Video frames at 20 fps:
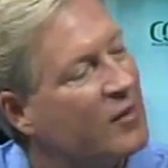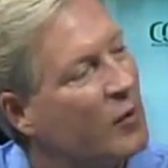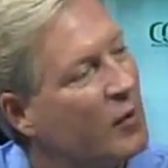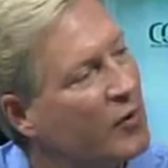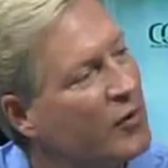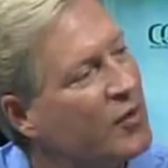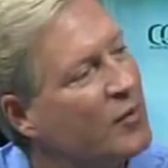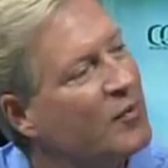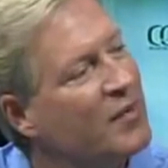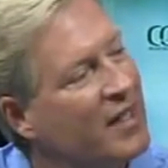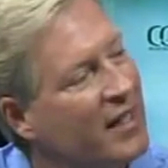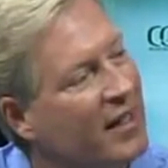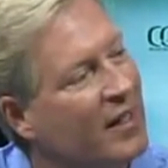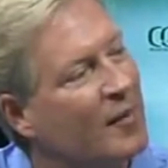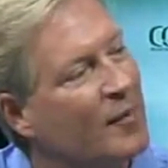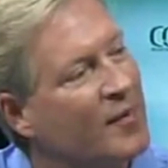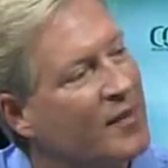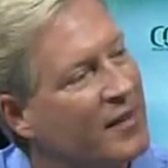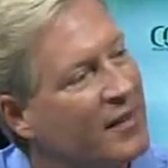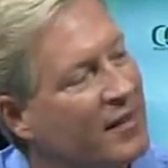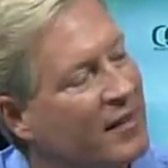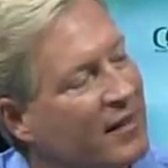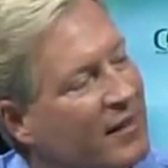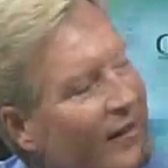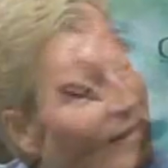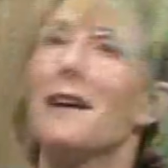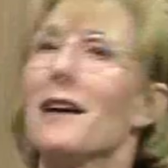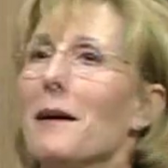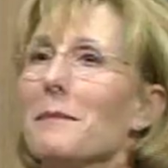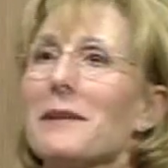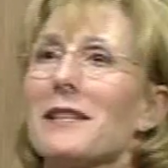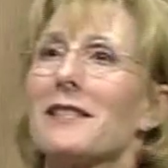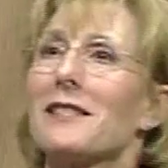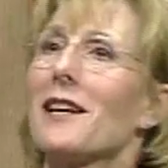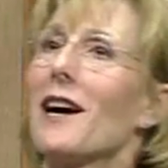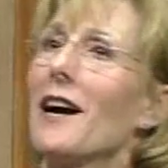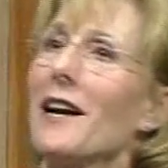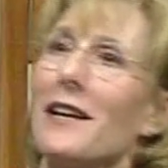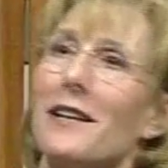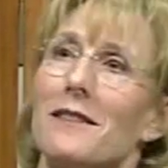What are some tips? I'm
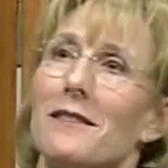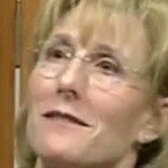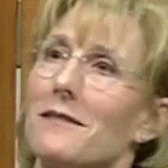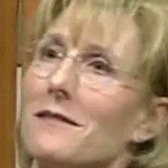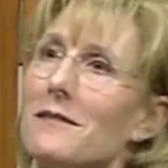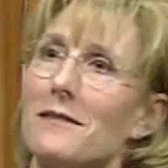excited